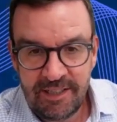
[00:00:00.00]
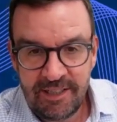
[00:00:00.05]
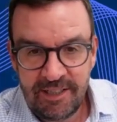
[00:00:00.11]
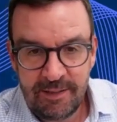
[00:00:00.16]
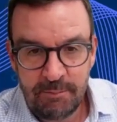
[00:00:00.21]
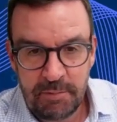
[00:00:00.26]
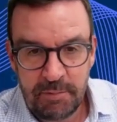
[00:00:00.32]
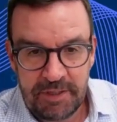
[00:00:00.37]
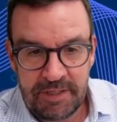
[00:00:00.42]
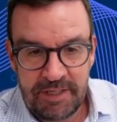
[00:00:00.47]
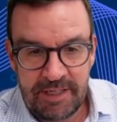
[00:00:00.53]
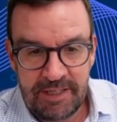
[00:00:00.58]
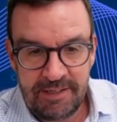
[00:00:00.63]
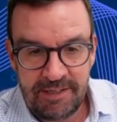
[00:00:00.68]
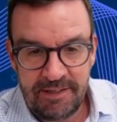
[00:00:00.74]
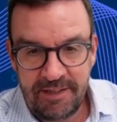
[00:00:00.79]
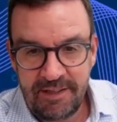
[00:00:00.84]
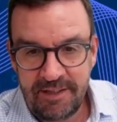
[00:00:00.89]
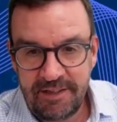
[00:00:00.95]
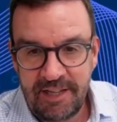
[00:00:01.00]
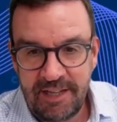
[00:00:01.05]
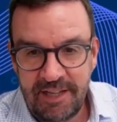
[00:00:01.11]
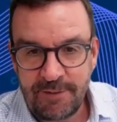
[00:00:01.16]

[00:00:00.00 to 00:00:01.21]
But thanks for